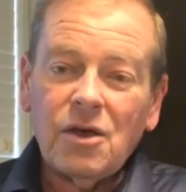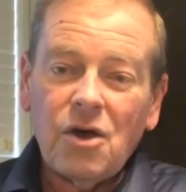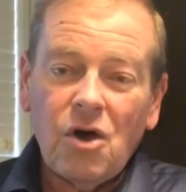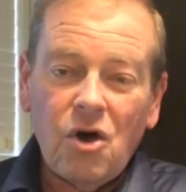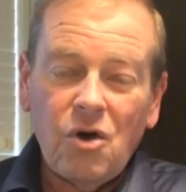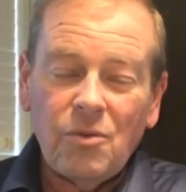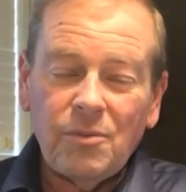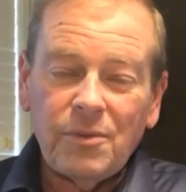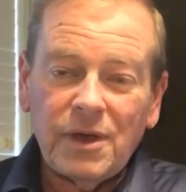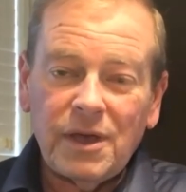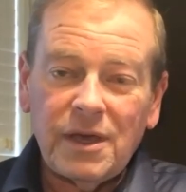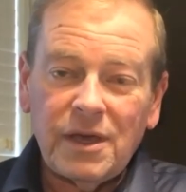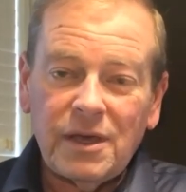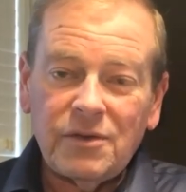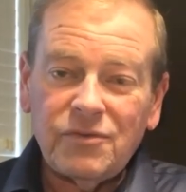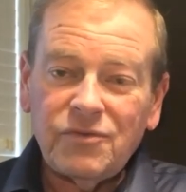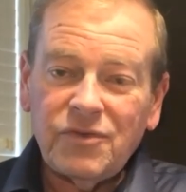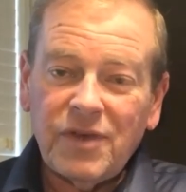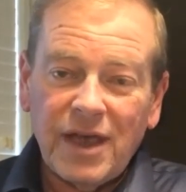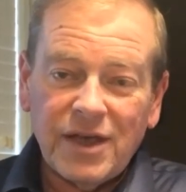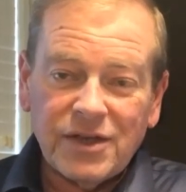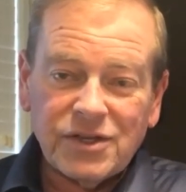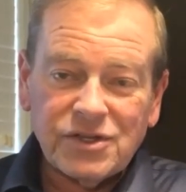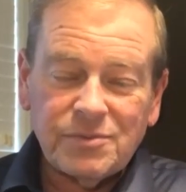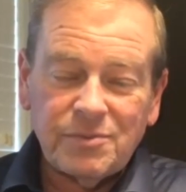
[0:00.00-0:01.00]
call me,
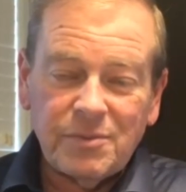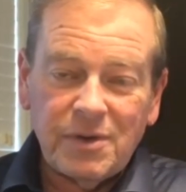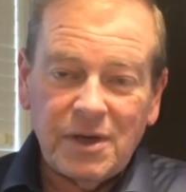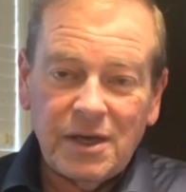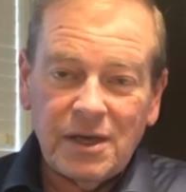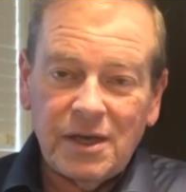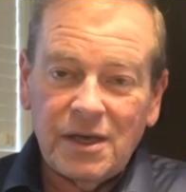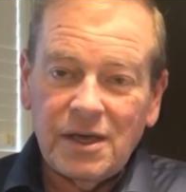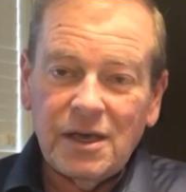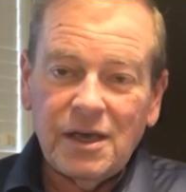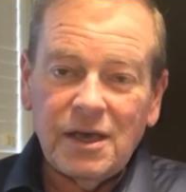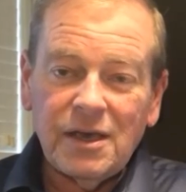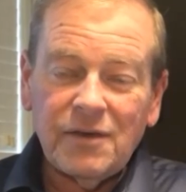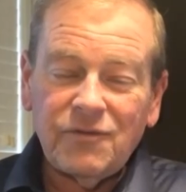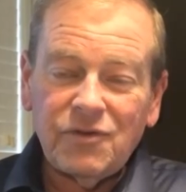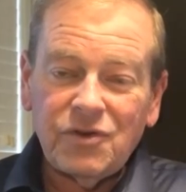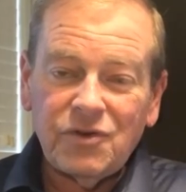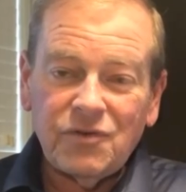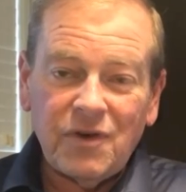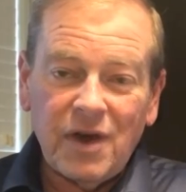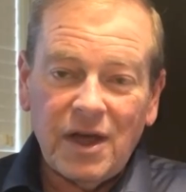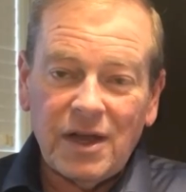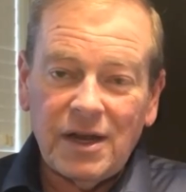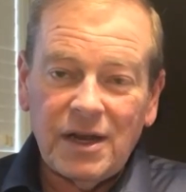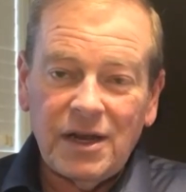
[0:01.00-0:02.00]
text me if
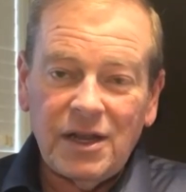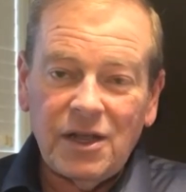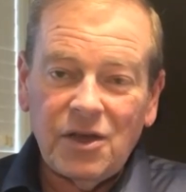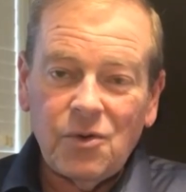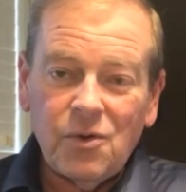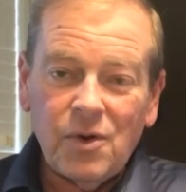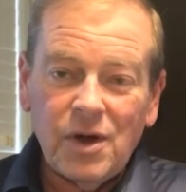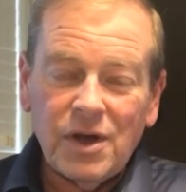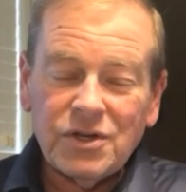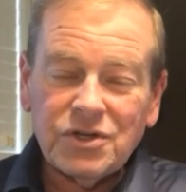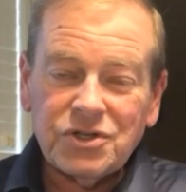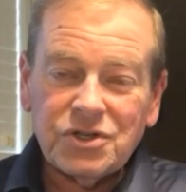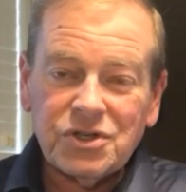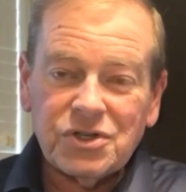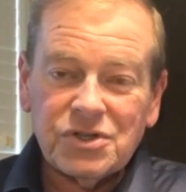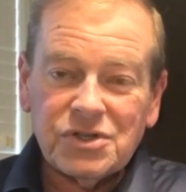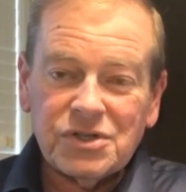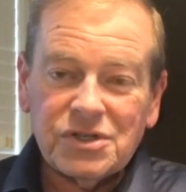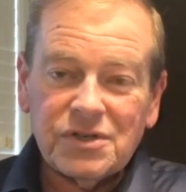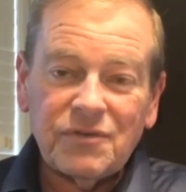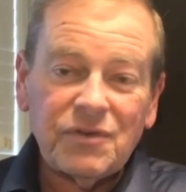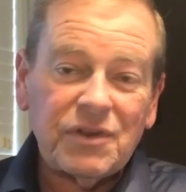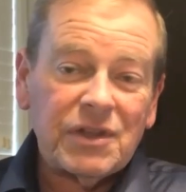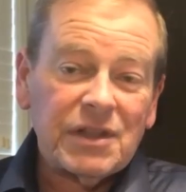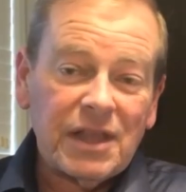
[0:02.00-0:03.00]
you've got any
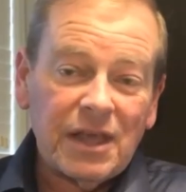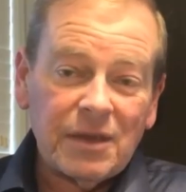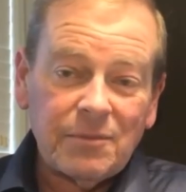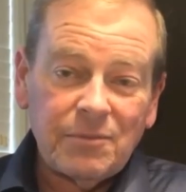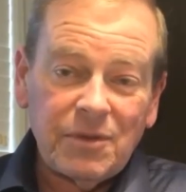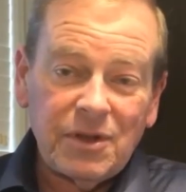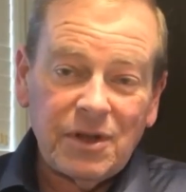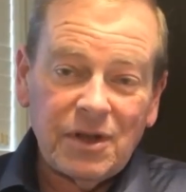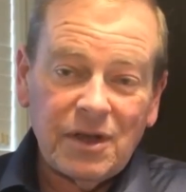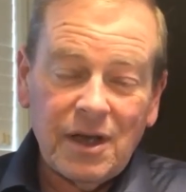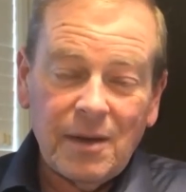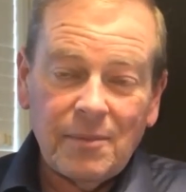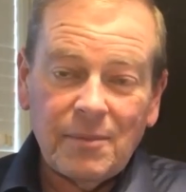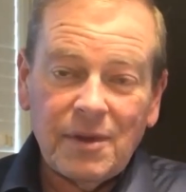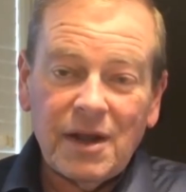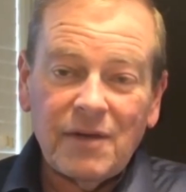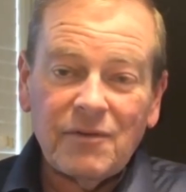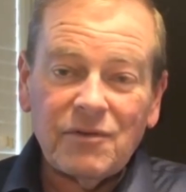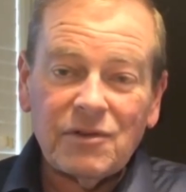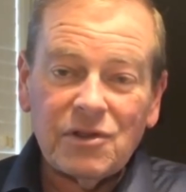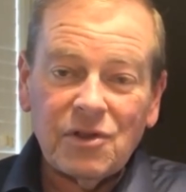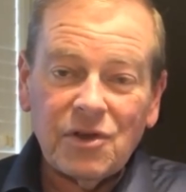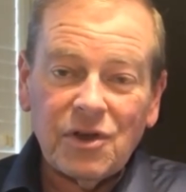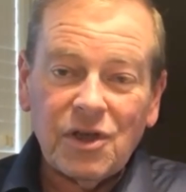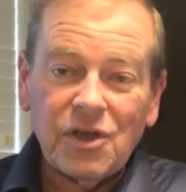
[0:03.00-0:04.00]
questions, if you'd like me to come and
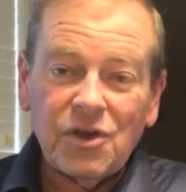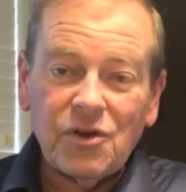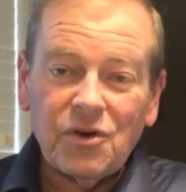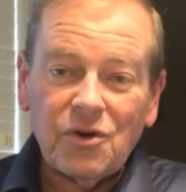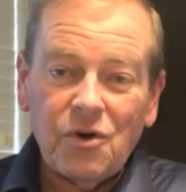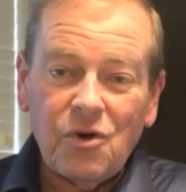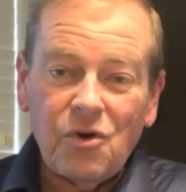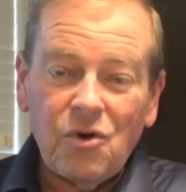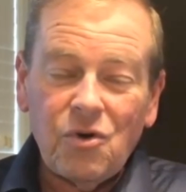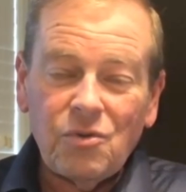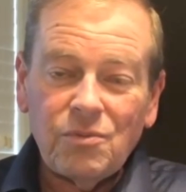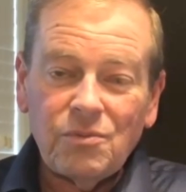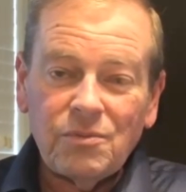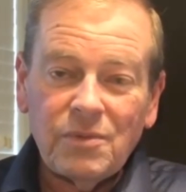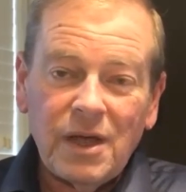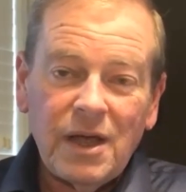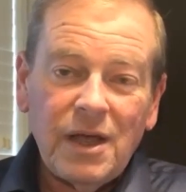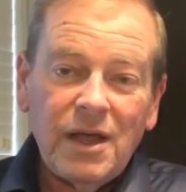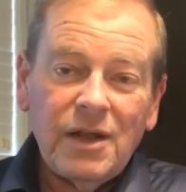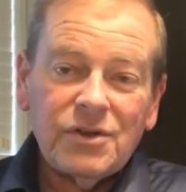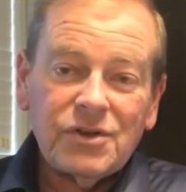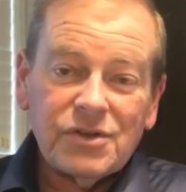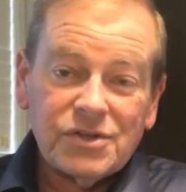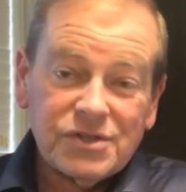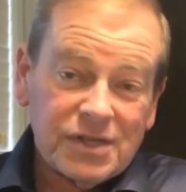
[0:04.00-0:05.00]
have a look at your home,
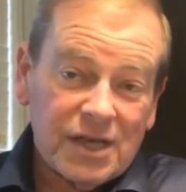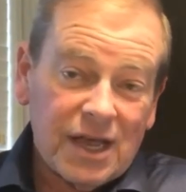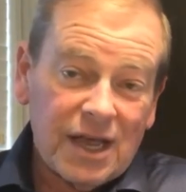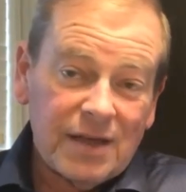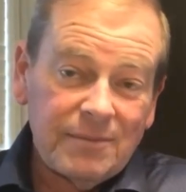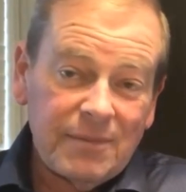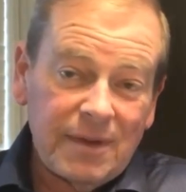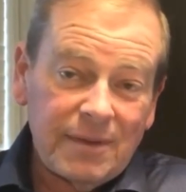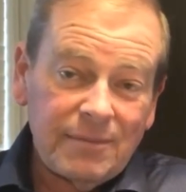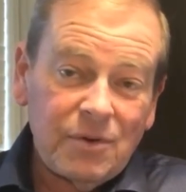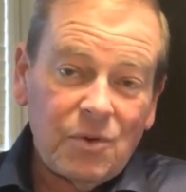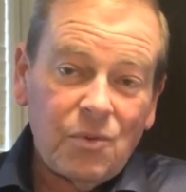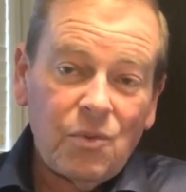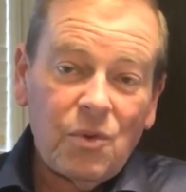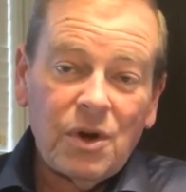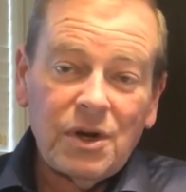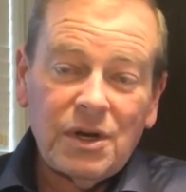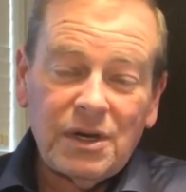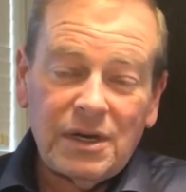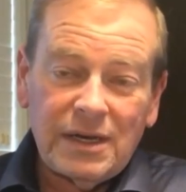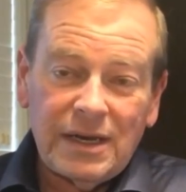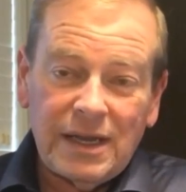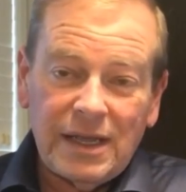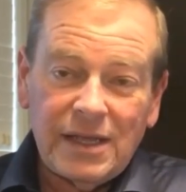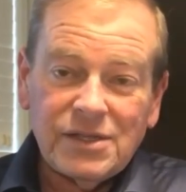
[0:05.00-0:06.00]
decide maybe
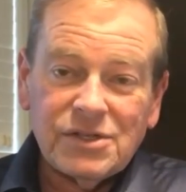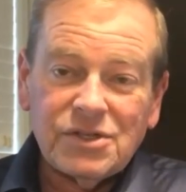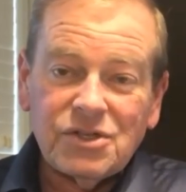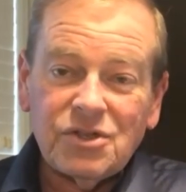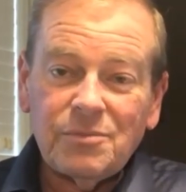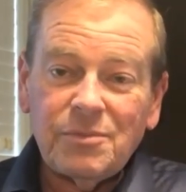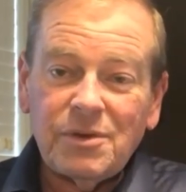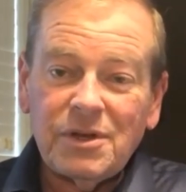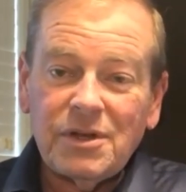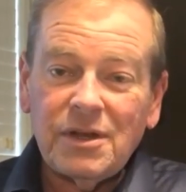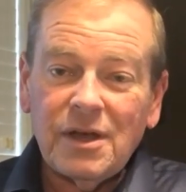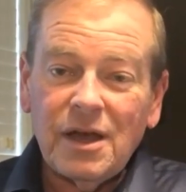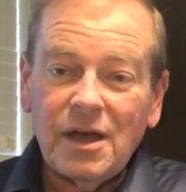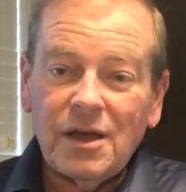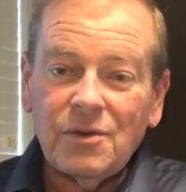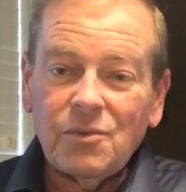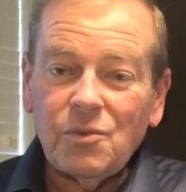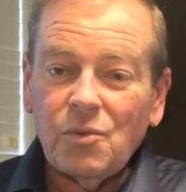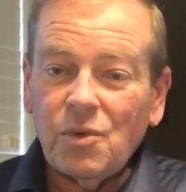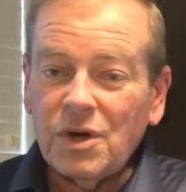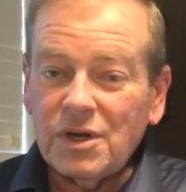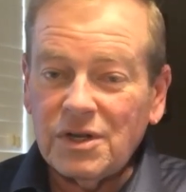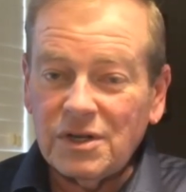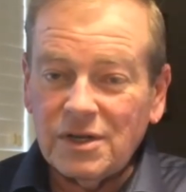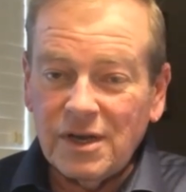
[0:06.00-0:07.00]
what needs to be
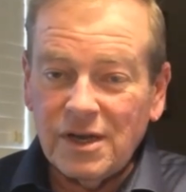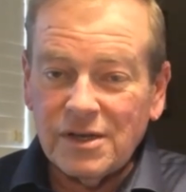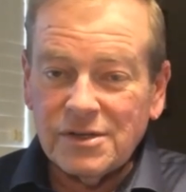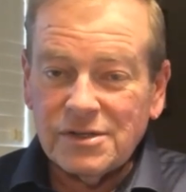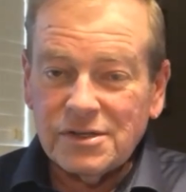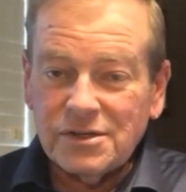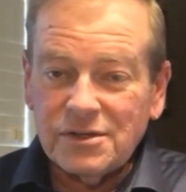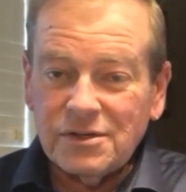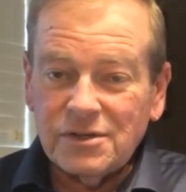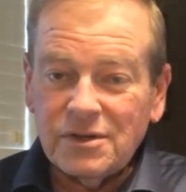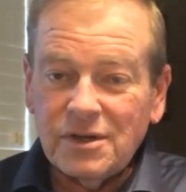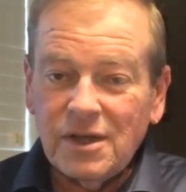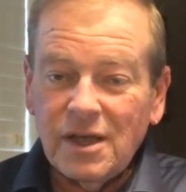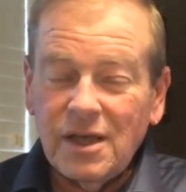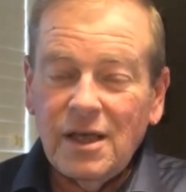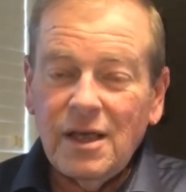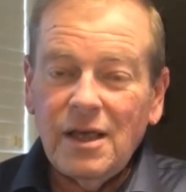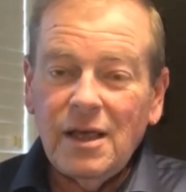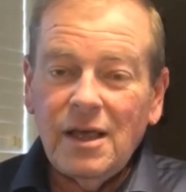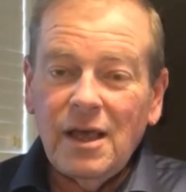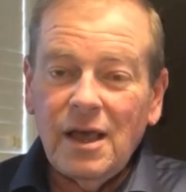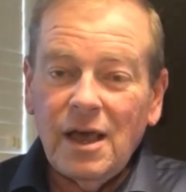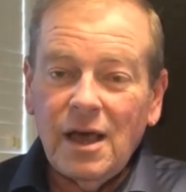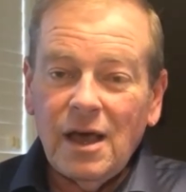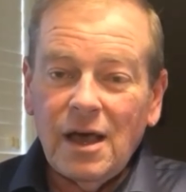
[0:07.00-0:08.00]
done, what doesn't,
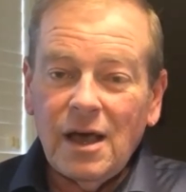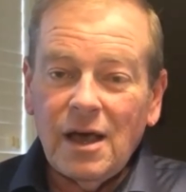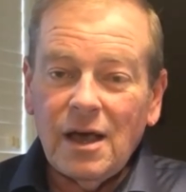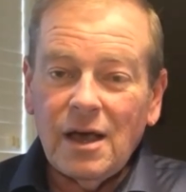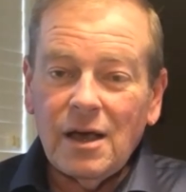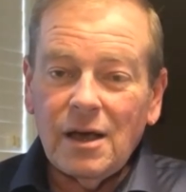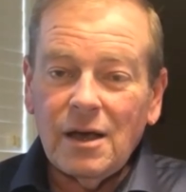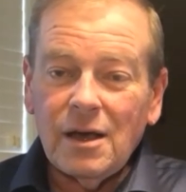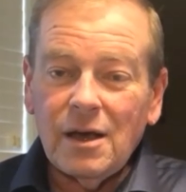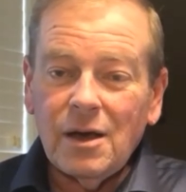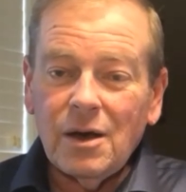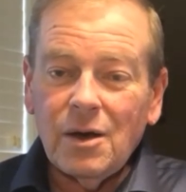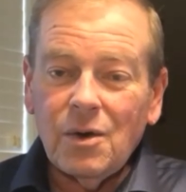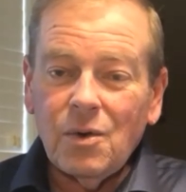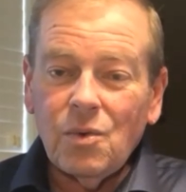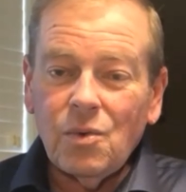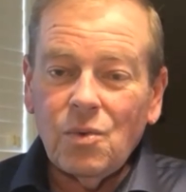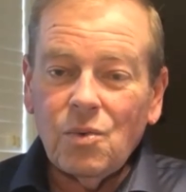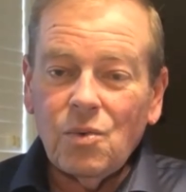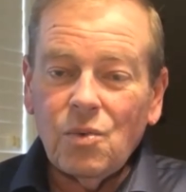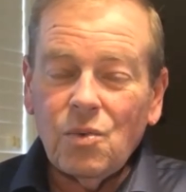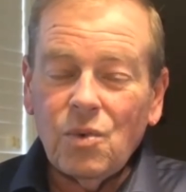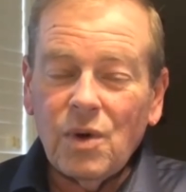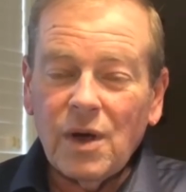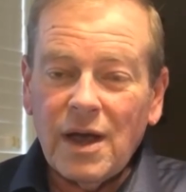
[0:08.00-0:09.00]

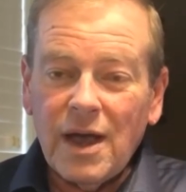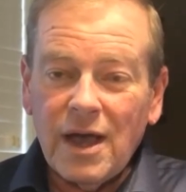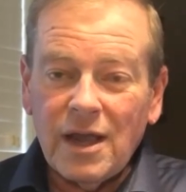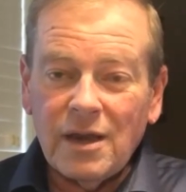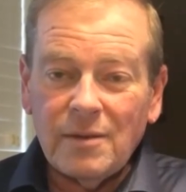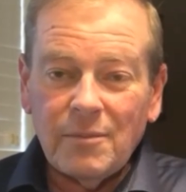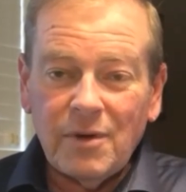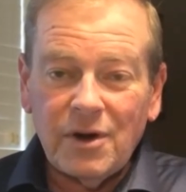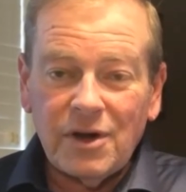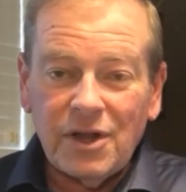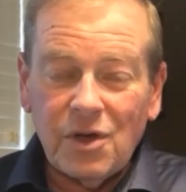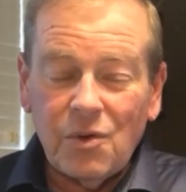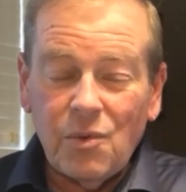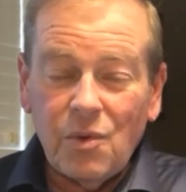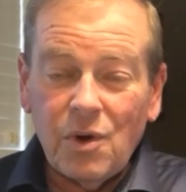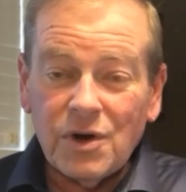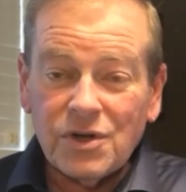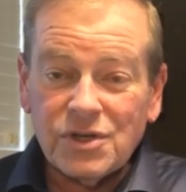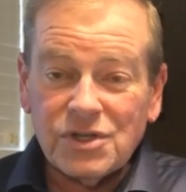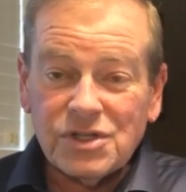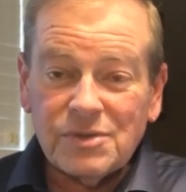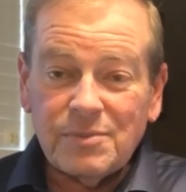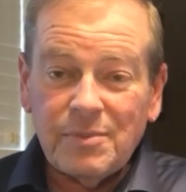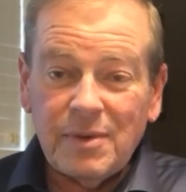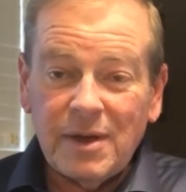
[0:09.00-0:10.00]
what kind of money you
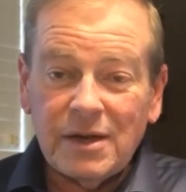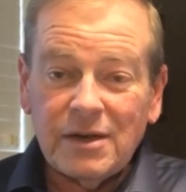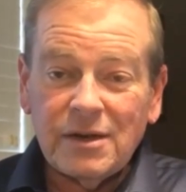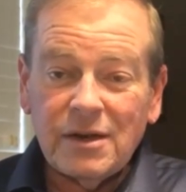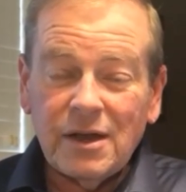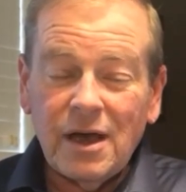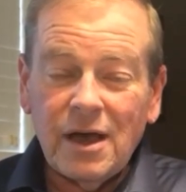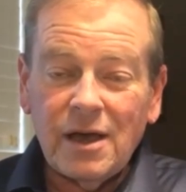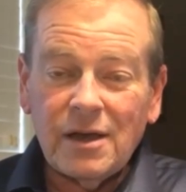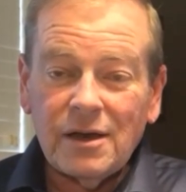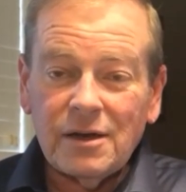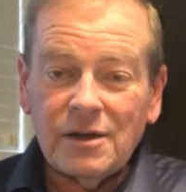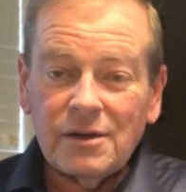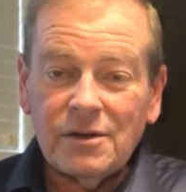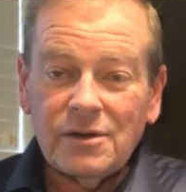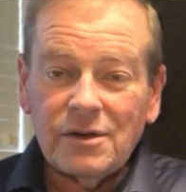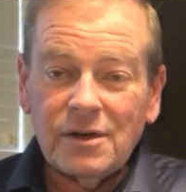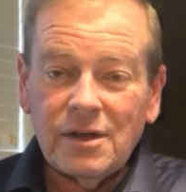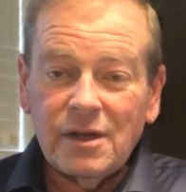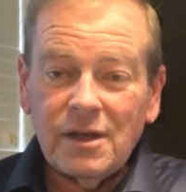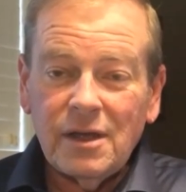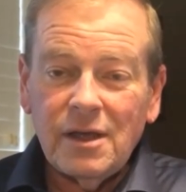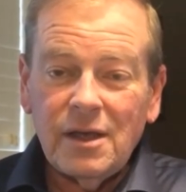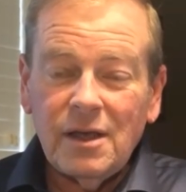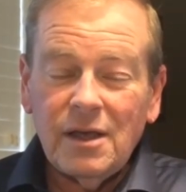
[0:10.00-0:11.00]
want to spend on
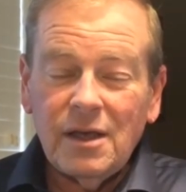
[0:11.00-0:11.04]
it.